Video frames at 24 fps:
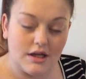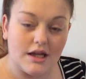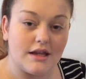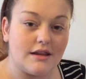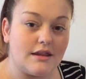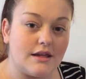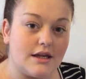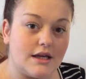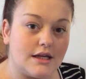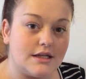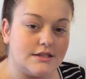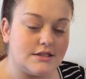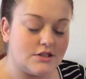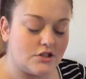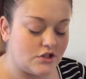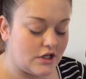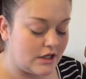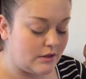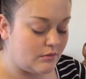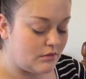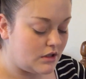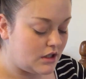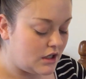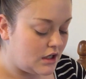I think that's the
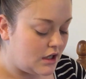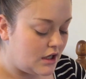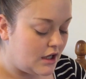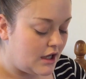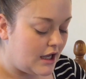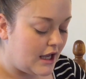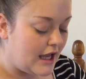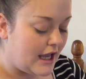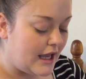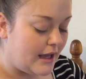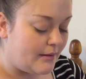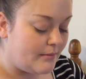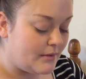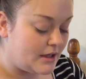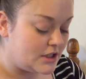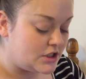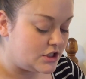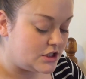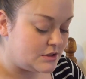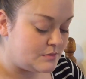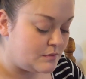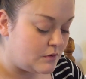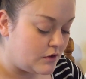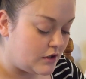right one. I
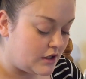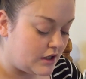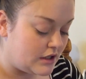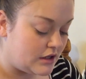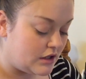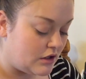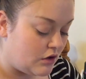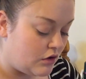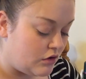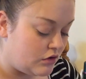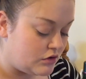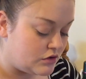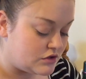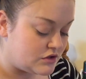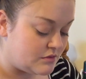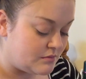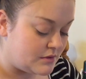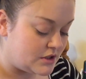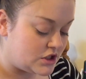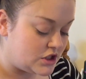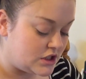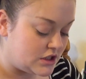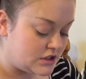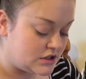just put it in the hollows of
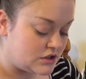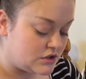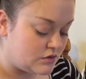my cheeks.